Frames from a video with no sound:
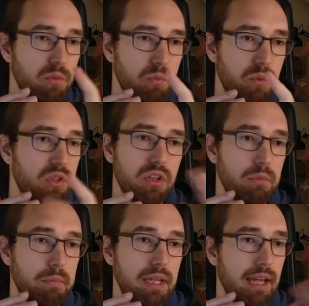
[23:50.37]
would
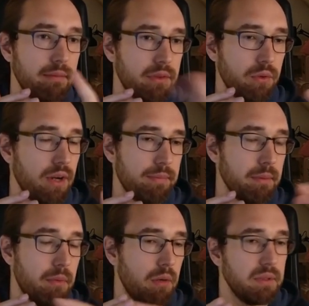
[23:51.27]
not be able to grab the
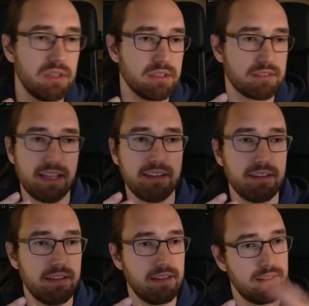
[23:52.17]
ball, because
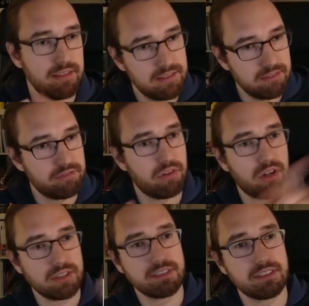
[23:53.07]
then the
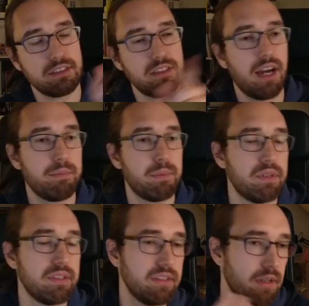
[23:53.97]
force is in the
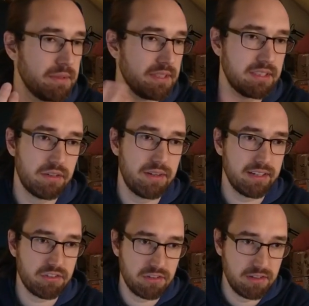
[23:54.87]
opposite
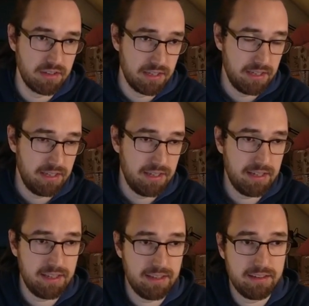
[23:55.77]
direction,
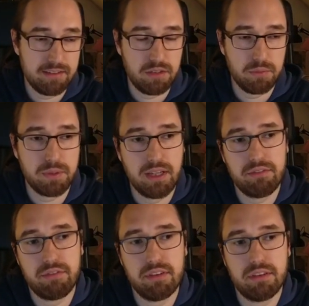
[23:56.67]
and you would
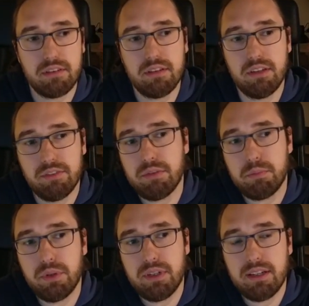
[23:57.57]
have to
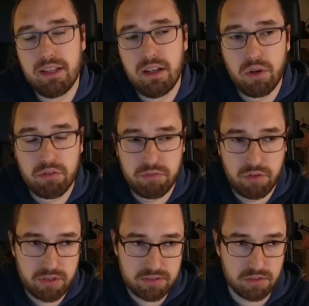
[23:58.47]
put in a lot of
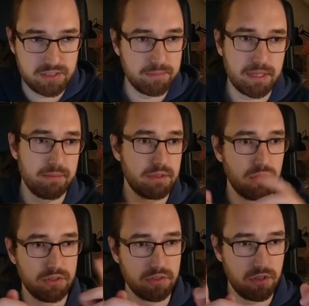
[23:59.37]
force. So sometimes you
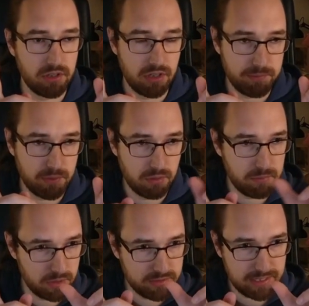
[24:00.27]
also got an opto on
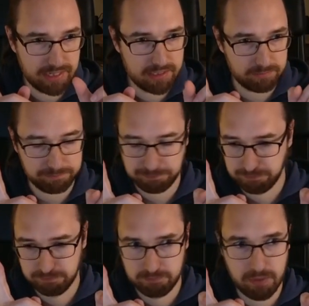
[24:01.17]
both sides
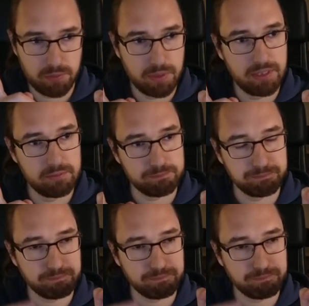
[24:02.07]
between